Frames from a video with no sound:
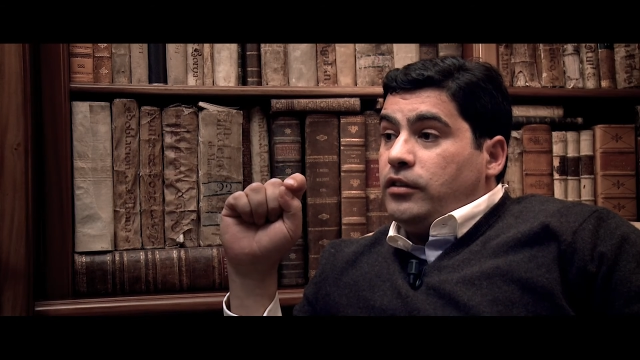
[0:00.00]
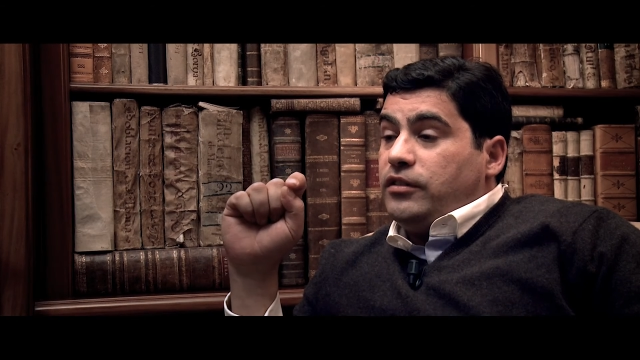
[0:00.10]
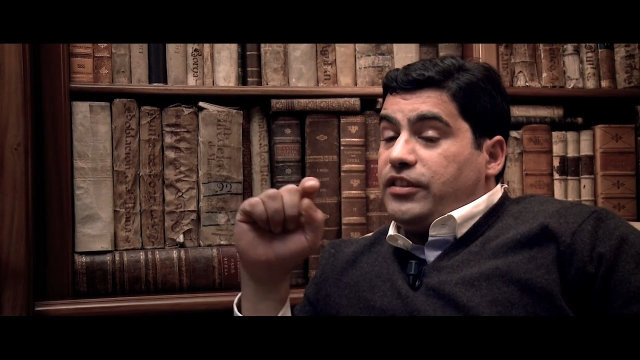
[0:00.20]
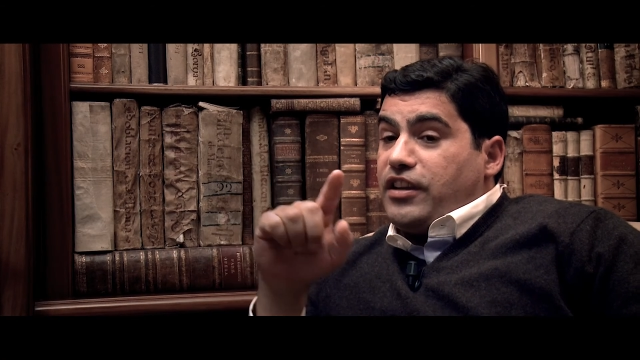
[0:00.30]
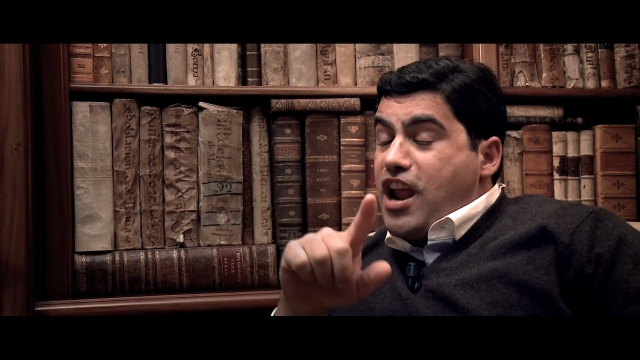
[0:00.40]

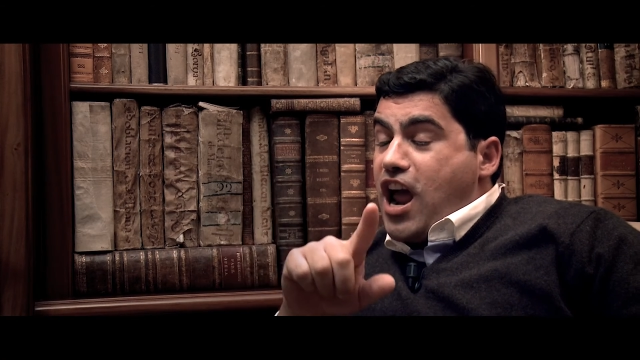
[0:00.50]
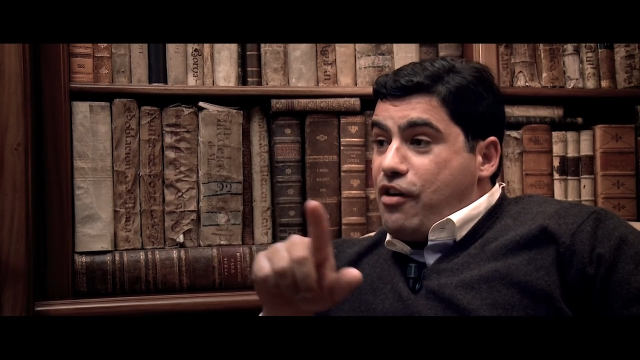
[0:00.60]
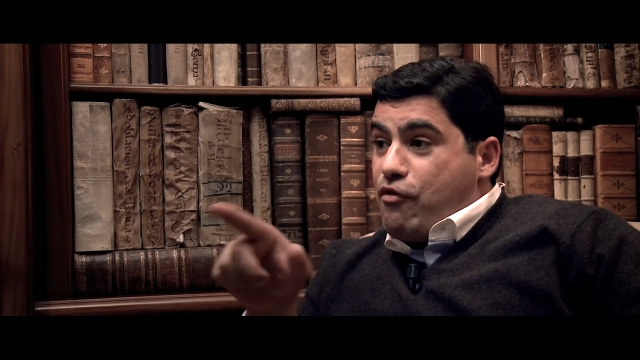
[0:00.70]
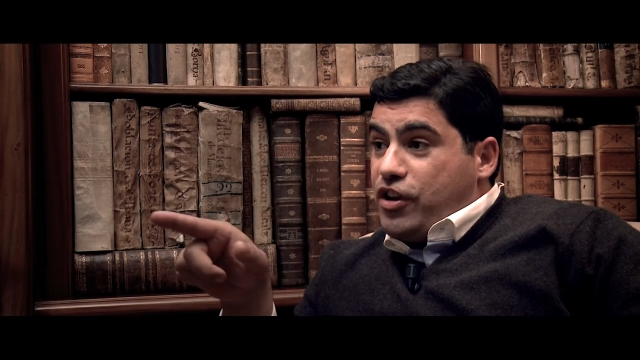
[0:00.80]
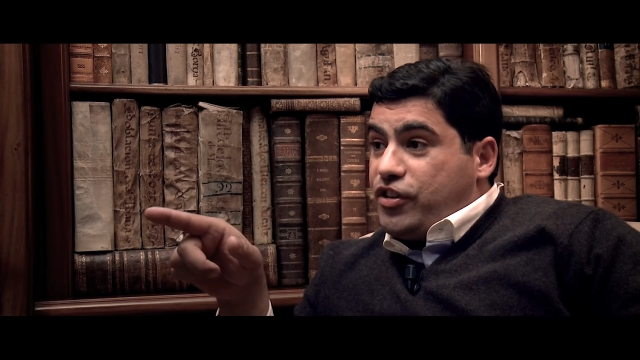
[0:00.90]
there's an
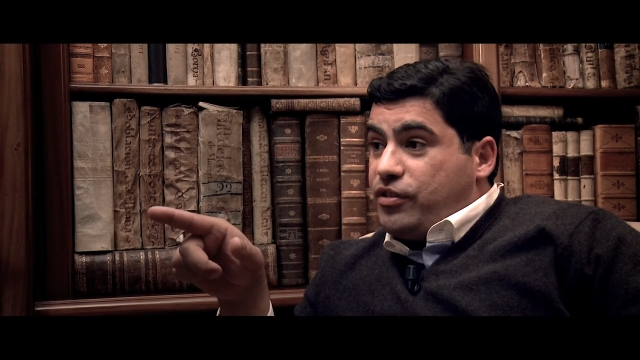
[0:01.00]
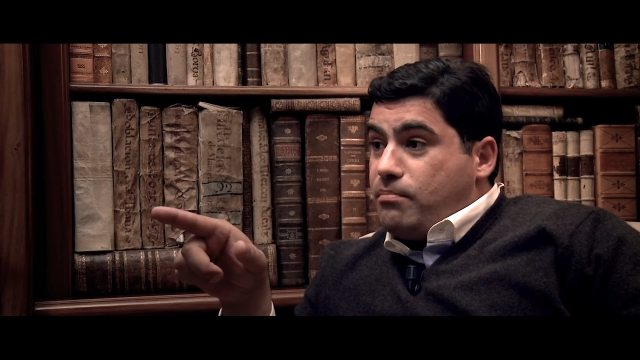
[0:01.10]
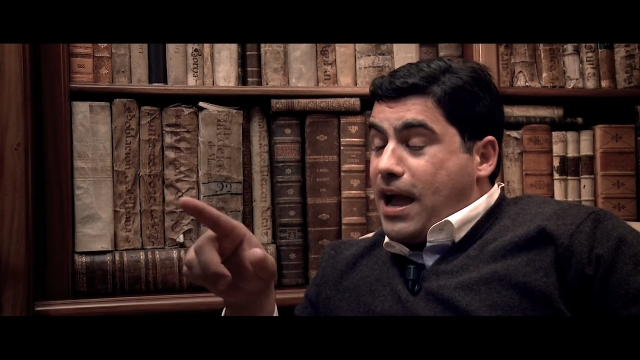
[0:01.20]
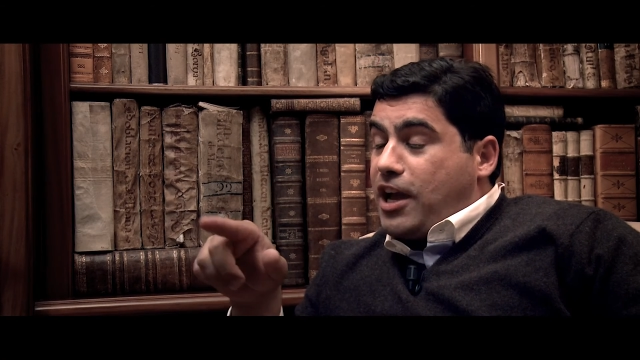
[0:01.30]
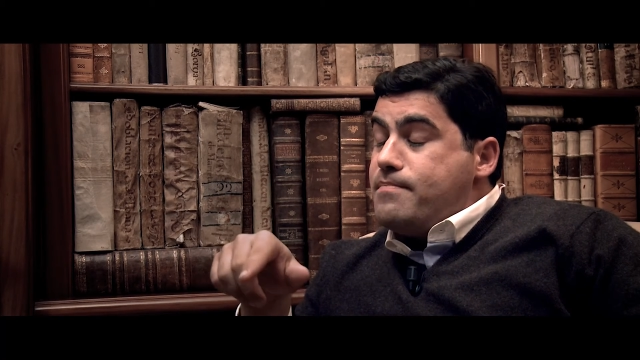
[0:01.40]
Irish
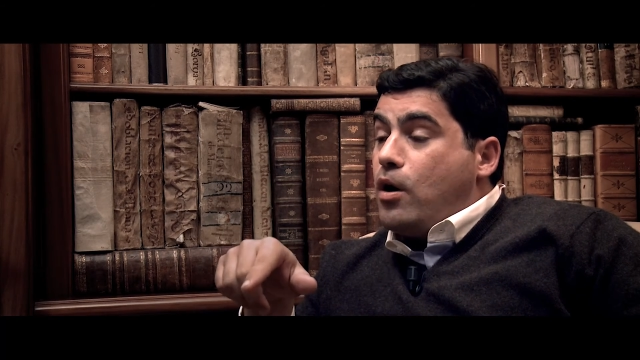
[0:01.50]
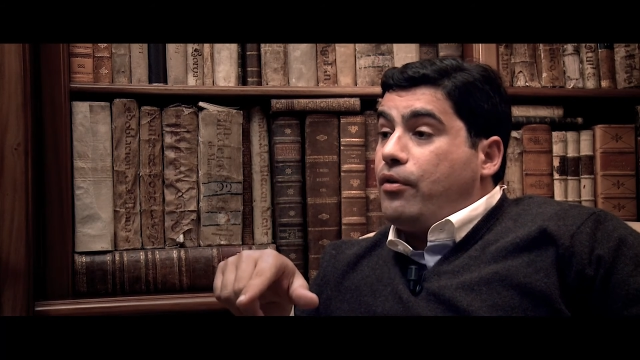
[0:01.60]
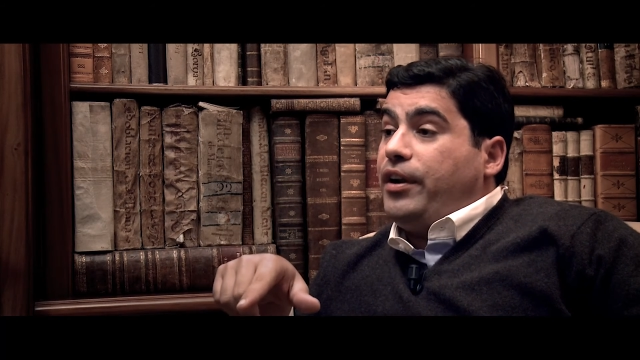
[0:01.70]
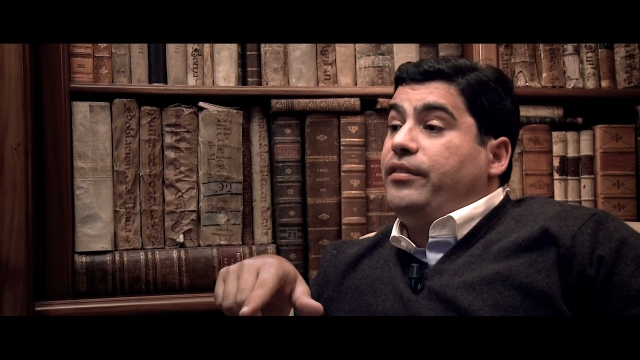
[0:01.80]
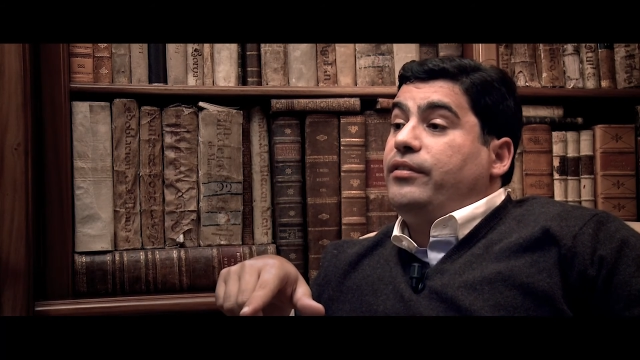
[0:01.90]

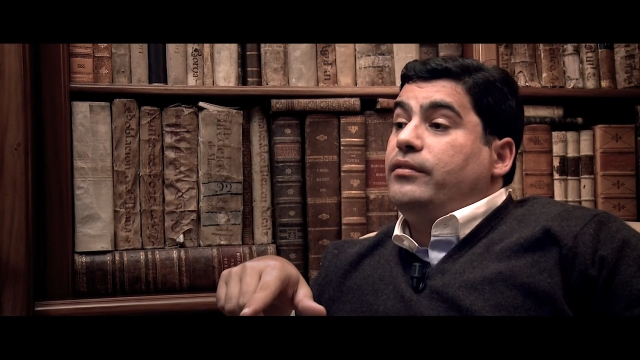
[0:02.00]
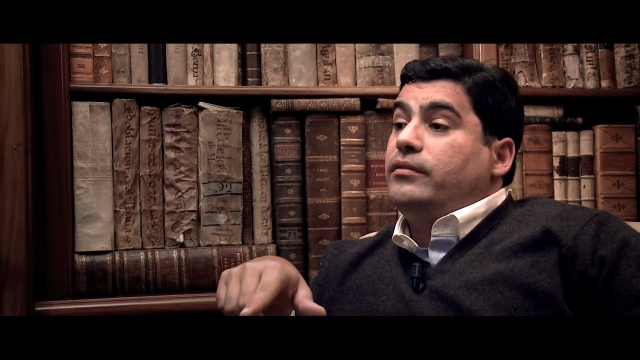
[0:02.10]
MacMorris,